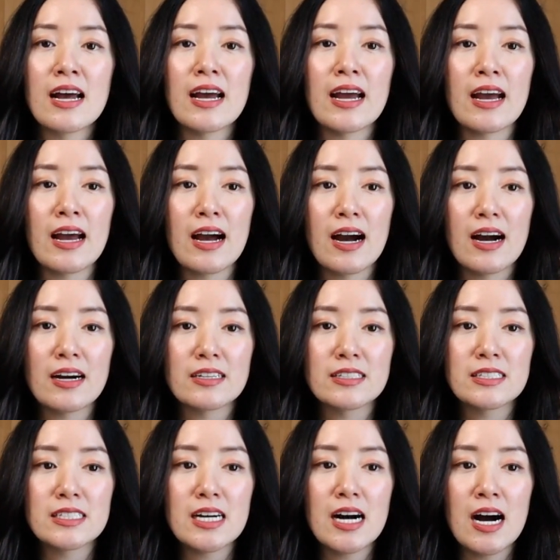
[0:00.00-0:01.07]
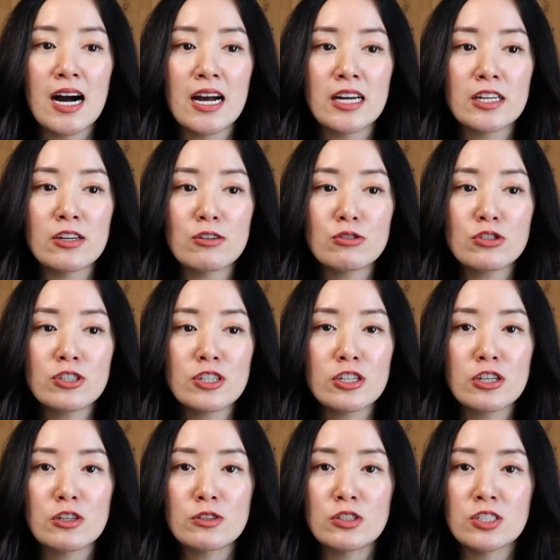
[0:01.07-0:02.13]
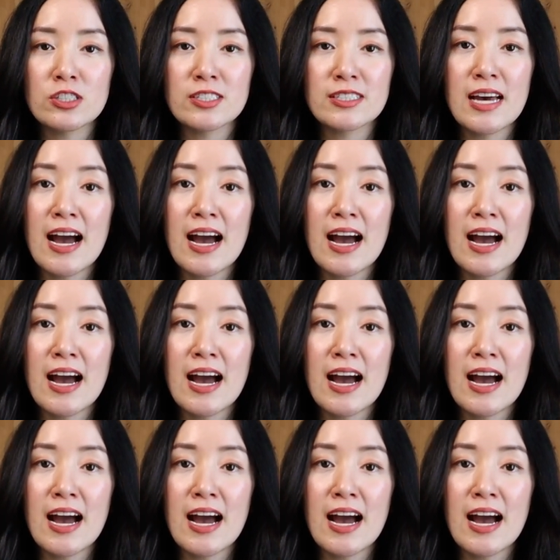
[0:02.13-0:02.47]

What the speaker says: And I know Chanel just